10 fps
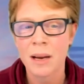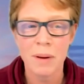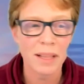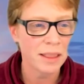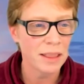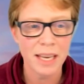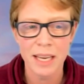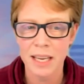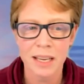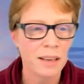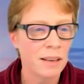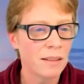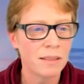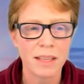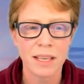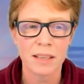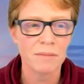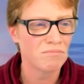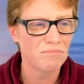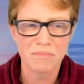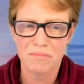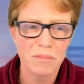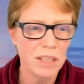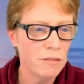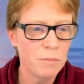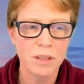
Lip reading: But they live